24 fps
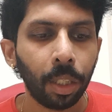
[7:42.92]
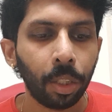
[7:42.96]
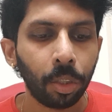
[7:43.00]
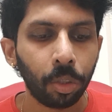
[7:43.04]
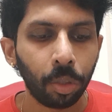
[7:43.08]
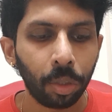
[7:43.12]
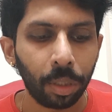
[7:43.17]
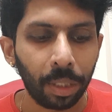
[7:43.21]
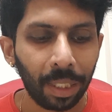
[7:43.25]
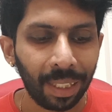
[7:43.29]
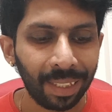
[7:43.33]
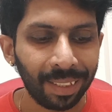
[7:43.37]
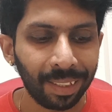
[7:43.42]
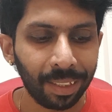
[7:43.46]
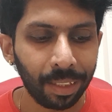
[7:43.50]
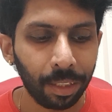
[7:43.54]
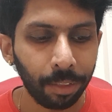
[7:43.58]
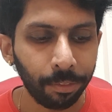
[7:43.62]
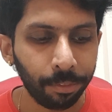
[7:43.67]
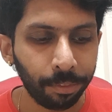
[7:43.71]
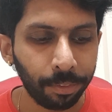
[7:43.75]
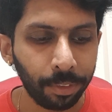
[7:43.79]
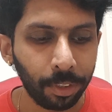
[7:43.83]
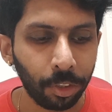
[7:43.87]
So that's
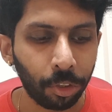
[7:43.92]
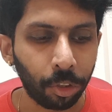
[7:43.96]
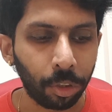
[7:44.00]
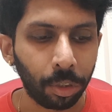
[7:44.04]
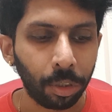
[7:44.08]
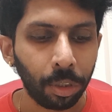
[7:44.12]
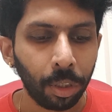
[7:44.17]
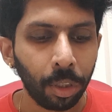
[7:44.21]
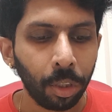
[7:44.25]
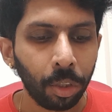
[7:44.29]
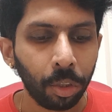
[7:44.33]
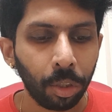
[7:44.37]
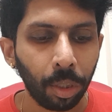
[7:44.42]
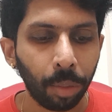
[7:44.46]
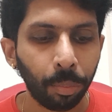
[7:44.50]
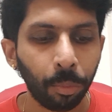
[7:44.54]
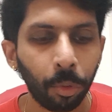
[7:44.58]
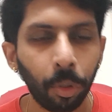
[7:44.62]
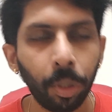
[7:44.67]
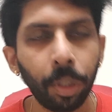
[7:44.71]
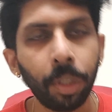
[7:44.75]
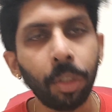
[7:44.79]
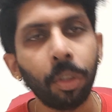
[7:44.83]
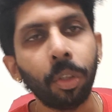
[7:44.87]
the feature. So I'm
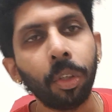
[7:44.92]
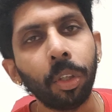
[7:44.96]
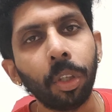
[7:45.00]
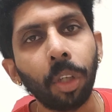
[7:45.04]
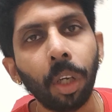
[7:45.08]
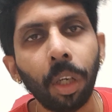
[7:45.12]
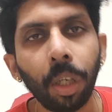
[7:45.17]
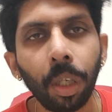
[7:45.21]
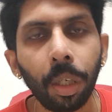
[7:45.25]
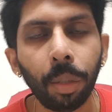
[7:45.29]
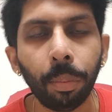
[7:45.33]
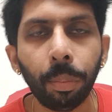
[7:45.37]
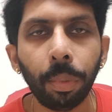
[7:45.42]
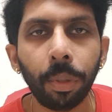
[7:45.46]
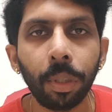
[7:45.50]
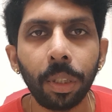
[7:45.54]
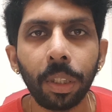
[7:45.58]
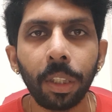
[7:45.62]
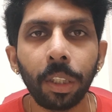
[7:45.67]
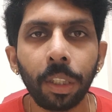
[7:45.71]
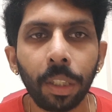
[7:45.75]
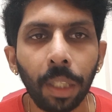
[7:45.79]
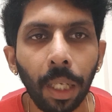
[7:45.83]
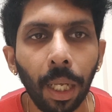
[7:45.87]
going to talk about
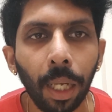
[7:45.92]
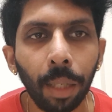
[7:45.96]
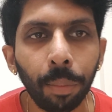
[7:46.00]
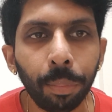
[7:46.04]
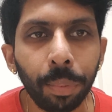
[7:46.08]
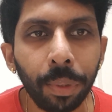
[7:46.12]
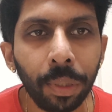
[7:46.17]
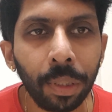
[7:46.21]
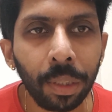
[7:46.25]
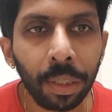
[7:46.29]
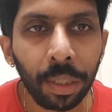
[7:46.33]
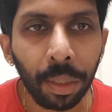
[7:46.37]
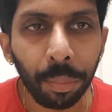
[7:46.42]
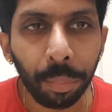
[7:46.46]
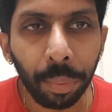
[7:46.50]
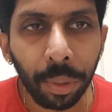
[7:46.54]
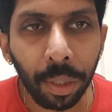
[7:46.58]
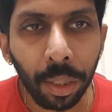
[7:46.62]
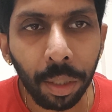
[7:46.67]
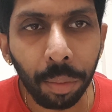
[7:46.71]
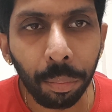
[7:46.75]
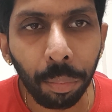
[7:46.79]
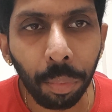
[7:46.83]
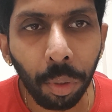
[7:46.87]
this app in a
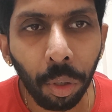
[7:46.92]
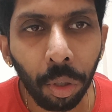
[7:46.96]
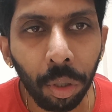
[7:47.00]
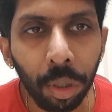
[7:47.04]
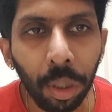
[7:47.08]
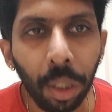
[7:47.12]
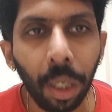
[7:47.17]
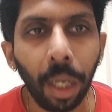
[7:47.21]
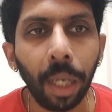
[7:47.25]
separate blog.